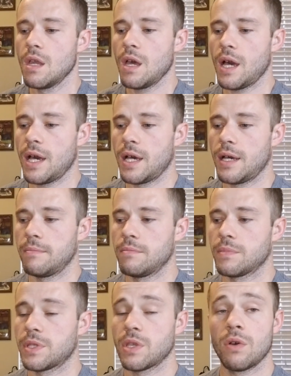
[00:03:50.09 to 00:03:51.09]

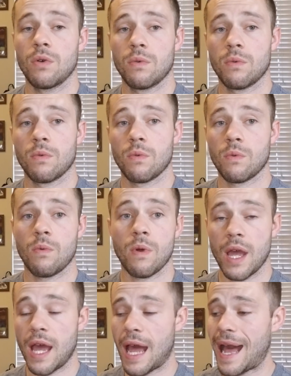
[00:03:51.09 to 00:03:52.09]
So
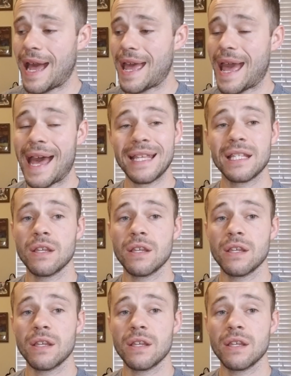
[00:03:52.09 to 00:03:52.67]
as